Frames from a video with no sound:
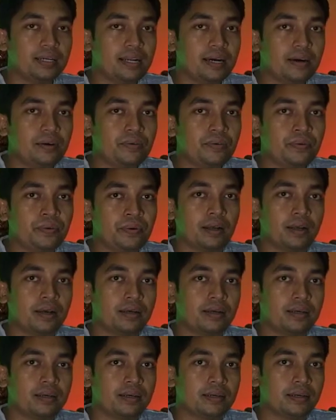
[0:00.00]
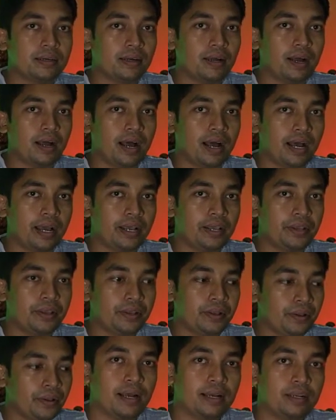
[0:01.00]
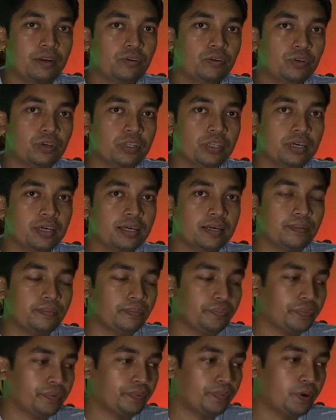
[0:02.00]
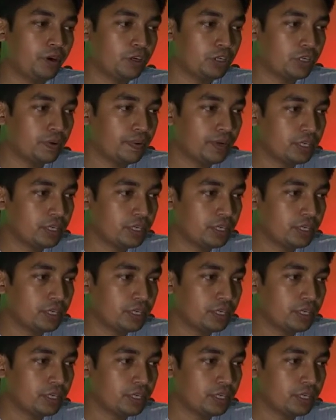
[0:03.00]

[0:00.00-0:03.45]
now I load the Photoshop